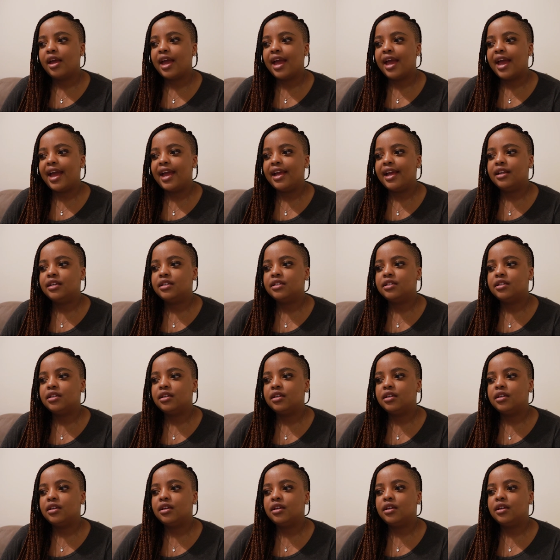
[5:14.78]
and
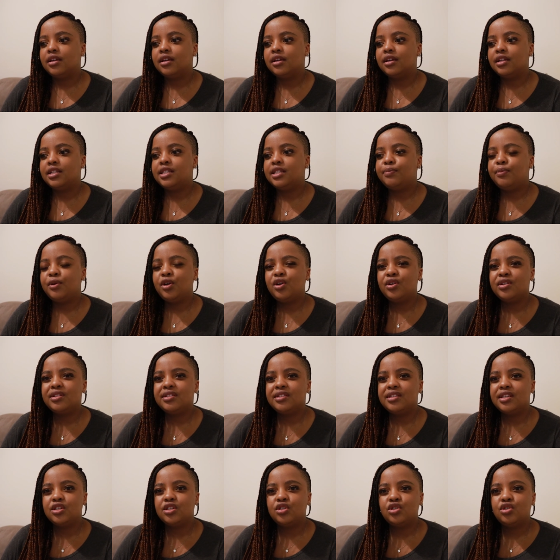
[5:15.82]
it's because
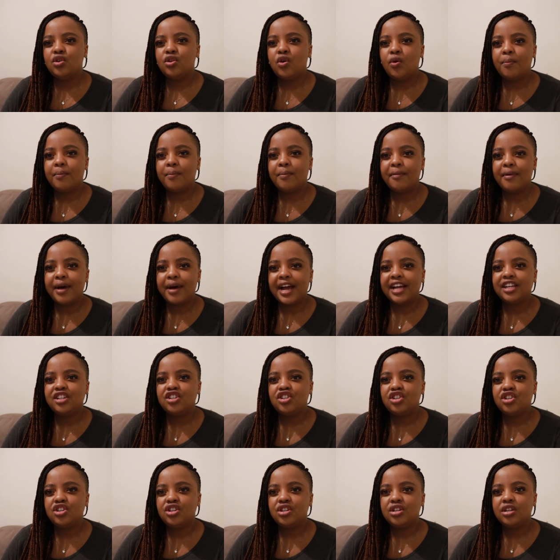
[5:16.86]
there's so
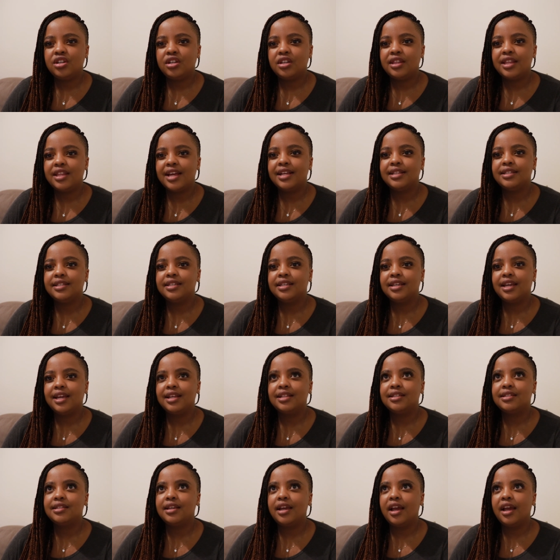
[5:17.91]
much that can
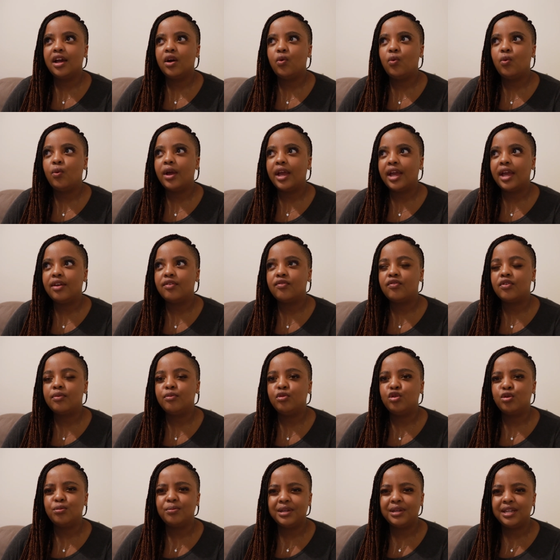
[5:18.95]
take away from
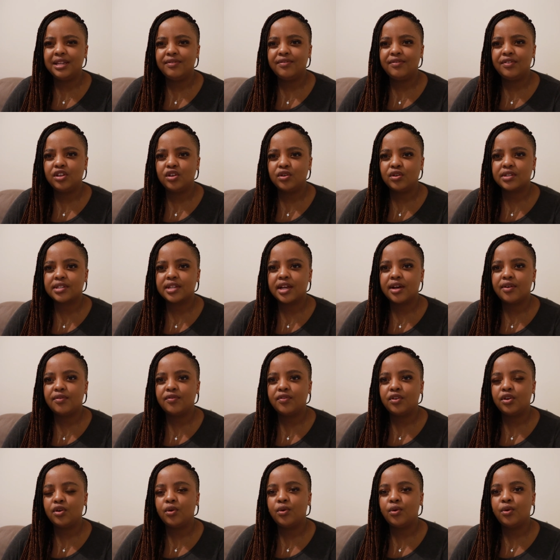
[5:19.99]
your belief in yourself
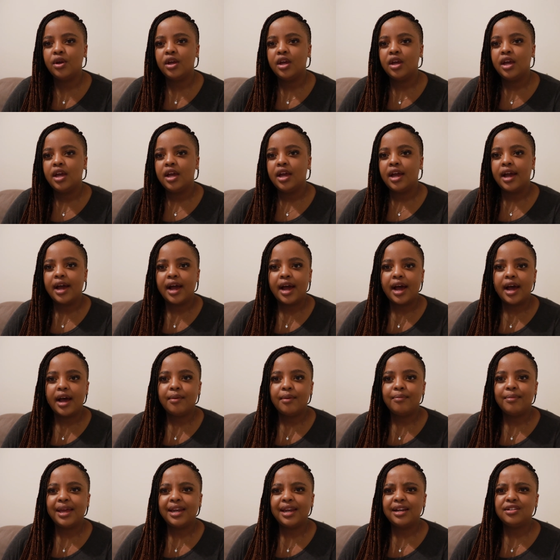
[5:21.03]
you know
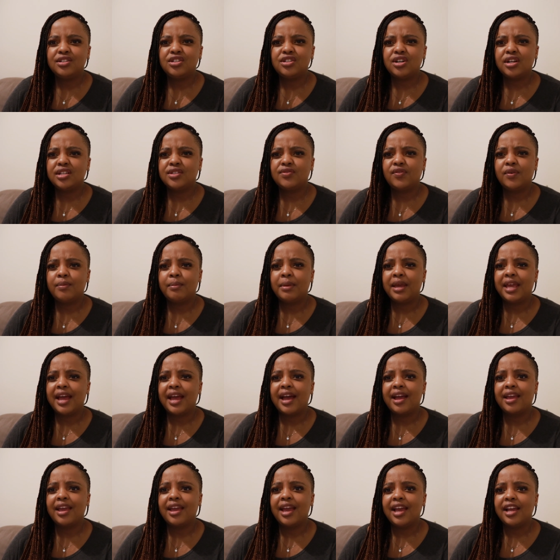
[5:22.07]
um, and it starts from a
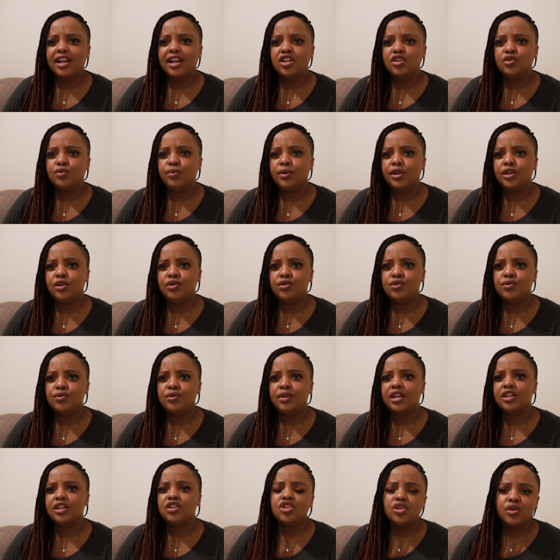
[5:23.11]
young age when you don't
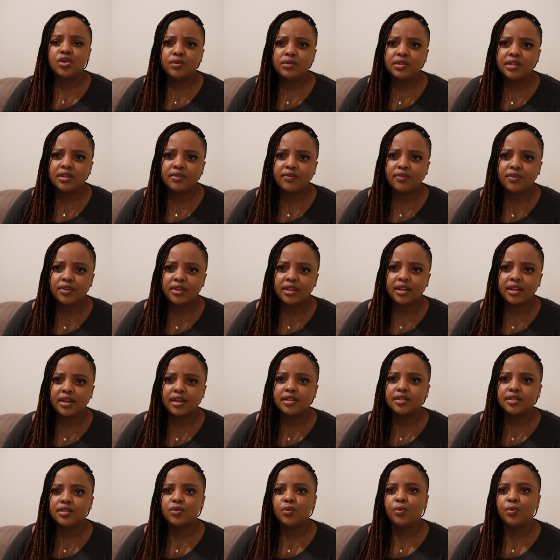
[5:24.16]
get chosen for
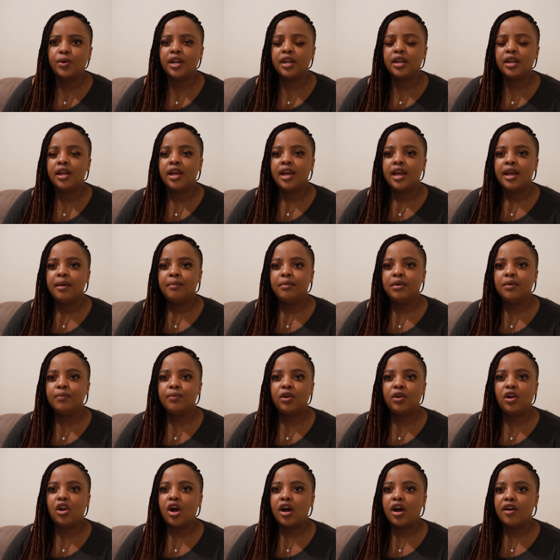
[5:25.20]
things when
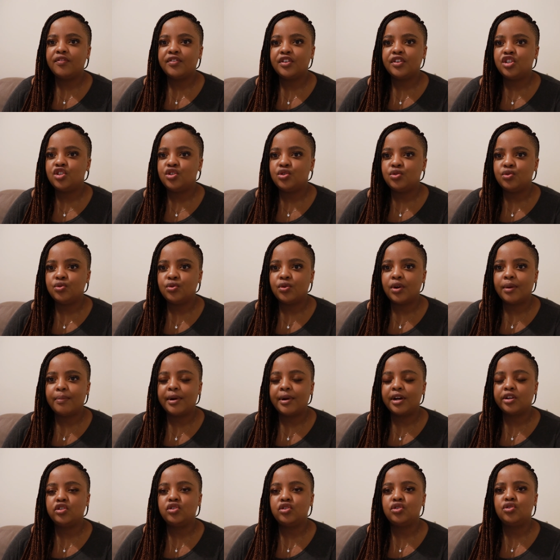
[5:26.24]
people laugh at you
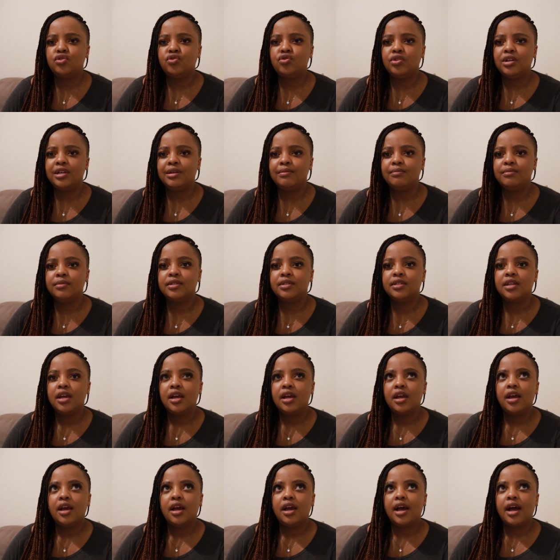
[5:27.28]
about your dreams
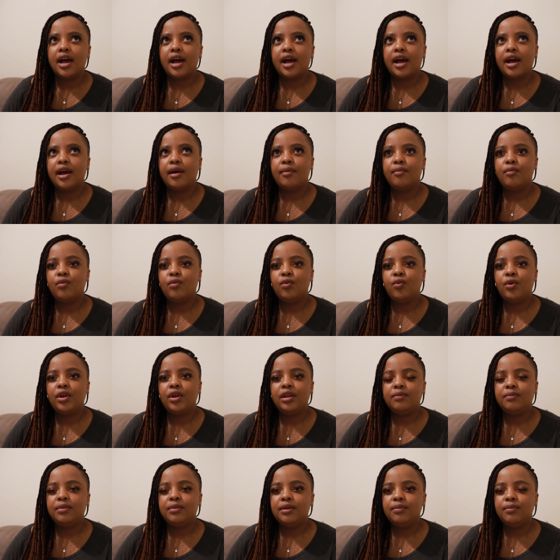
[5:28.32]
um,
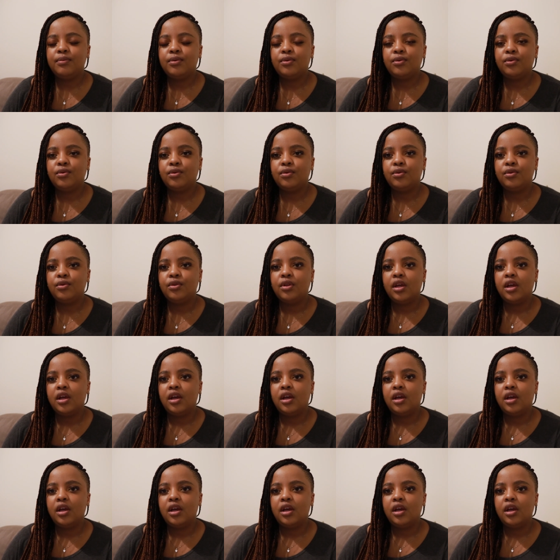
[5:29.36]
when people